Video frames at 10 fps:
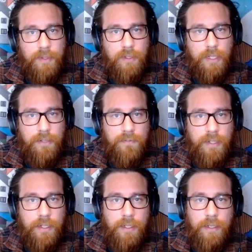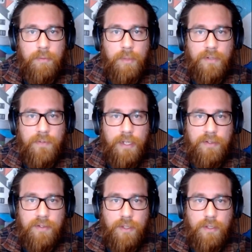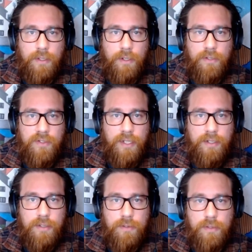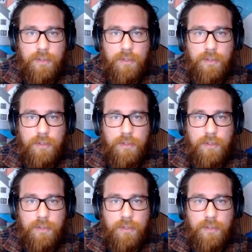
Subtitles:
Cloudflare modifies the host header